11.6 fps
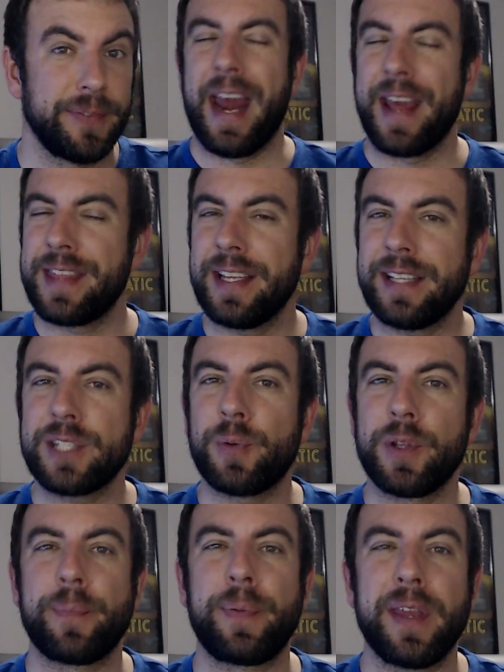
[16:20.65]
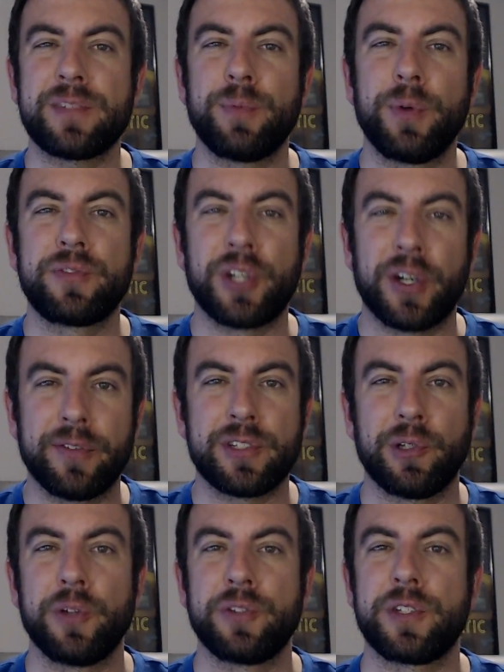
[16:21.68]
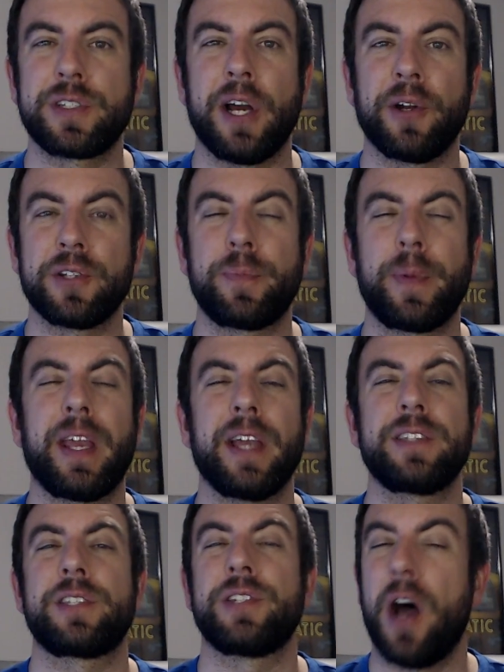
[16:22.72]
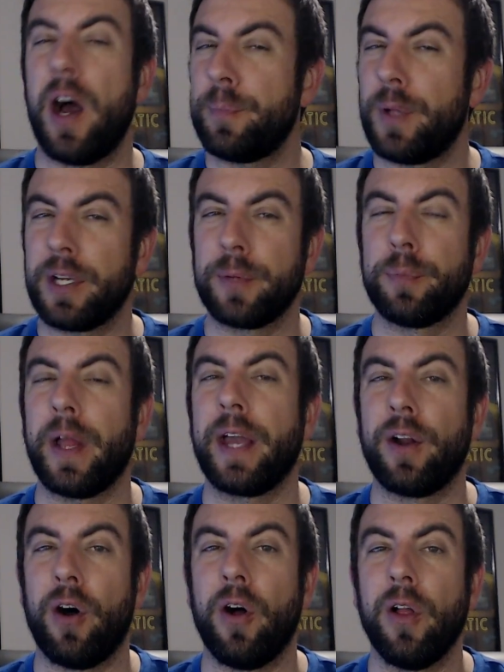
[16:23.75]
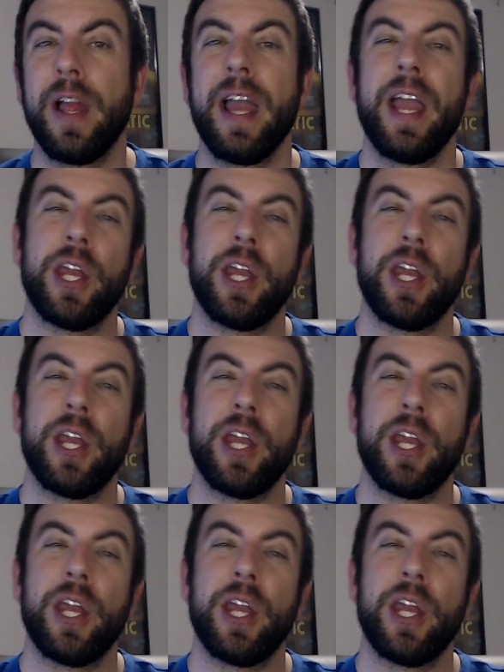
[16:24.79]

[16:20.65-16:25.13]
And I think that's where the PS Move service loses out is because it's not plug and play at all.